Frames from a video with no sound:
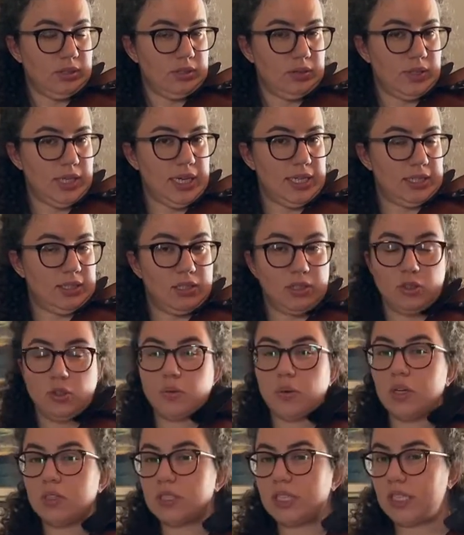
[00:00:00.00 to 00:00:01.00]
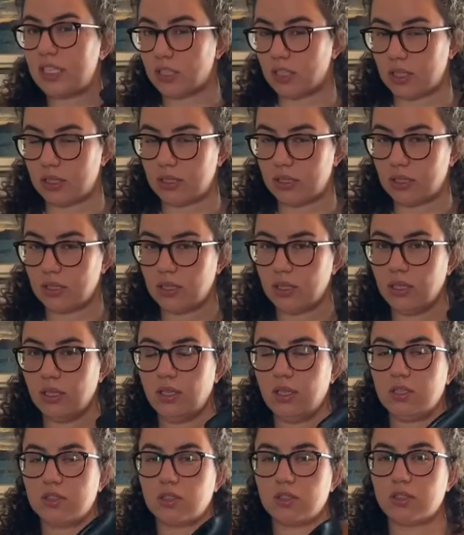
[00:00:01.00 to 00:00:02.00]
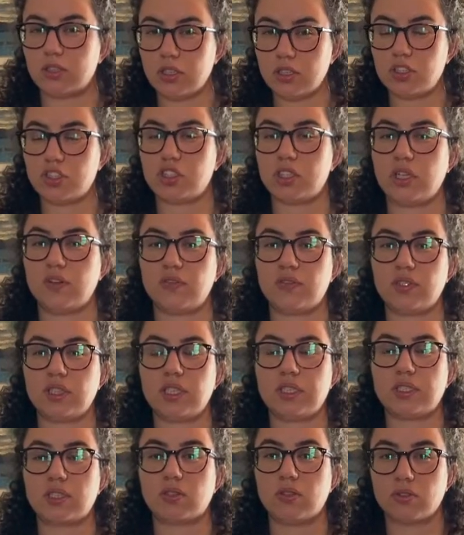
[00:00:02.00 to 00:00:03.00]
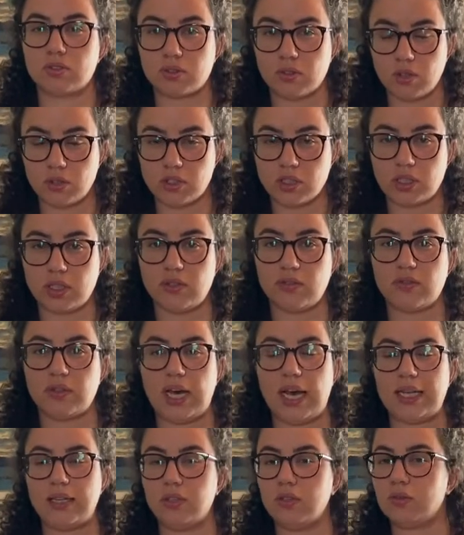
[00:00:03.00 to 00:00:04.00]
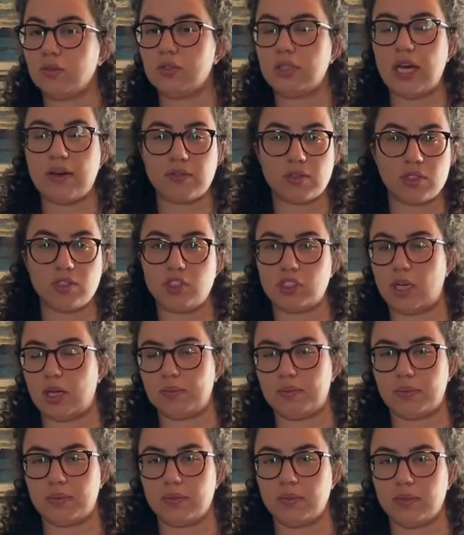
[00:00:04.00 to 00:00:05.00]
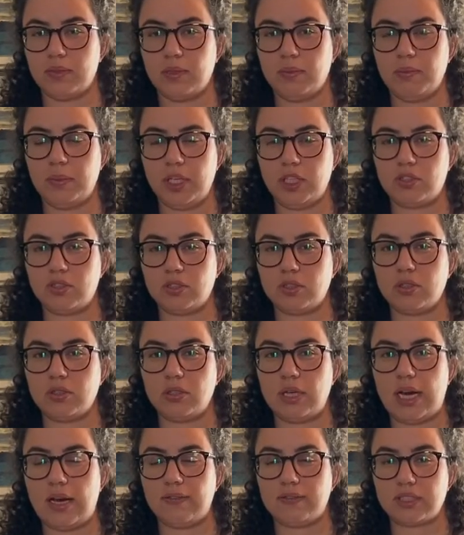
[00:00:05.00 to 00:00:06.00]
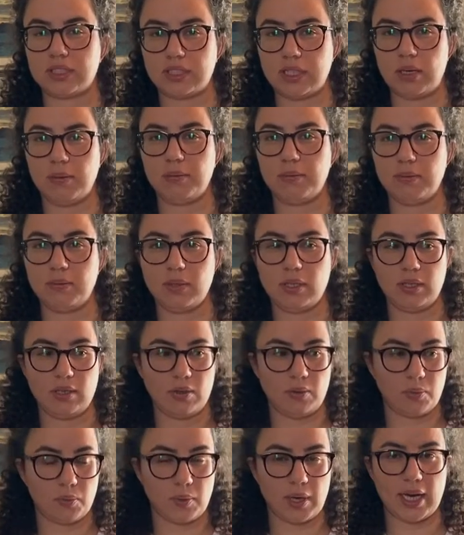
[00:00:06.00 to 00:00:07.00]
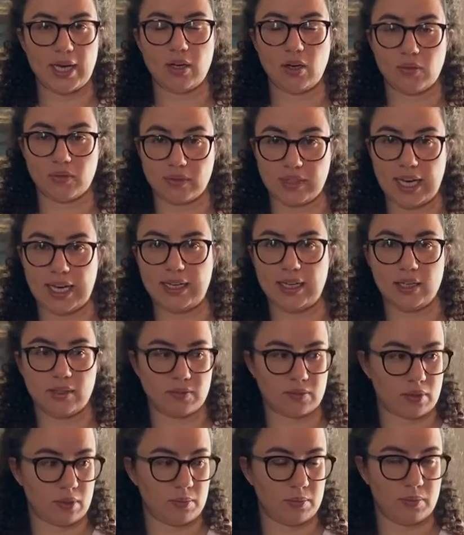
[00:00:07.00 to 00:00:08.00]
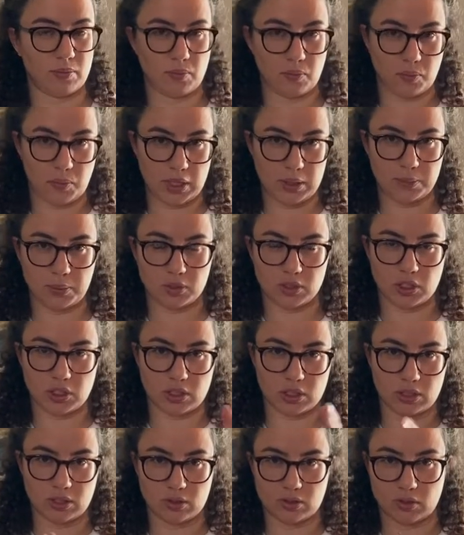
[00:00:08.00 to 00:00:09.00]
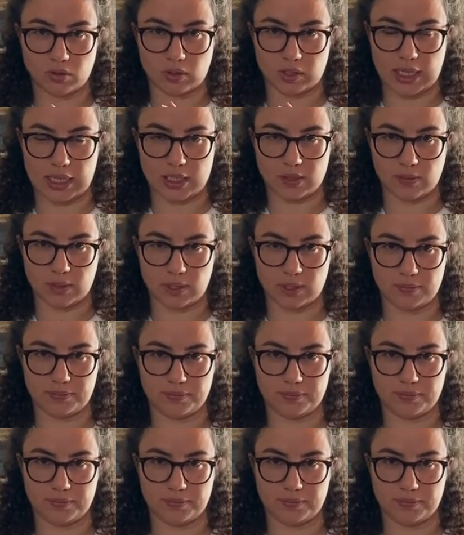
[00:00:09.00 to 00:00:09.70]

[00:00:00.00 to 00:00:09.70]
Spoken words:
Right? You won't hear it. So a good shift is a controlled shift and you will never jump. Make sure you have some way of getting from one position to the next one.